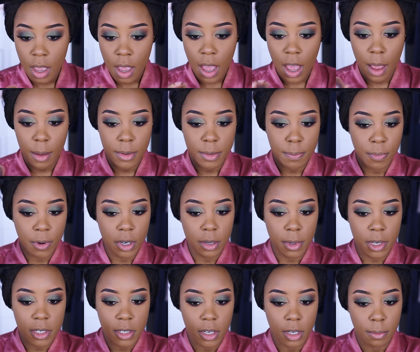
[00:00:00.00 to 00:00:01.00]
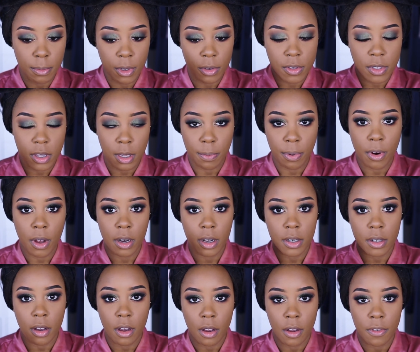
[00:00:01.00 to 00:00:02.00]
I pretty much took most of the
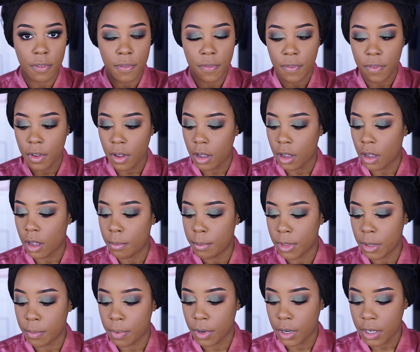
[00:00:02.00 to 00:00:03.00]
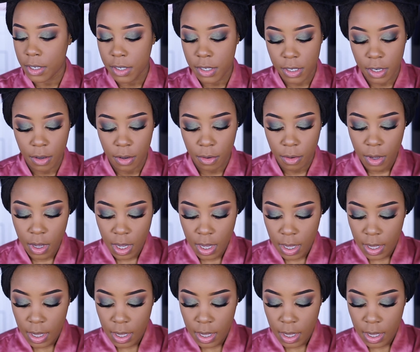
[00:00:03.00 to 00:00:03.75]
product off um, the brush, so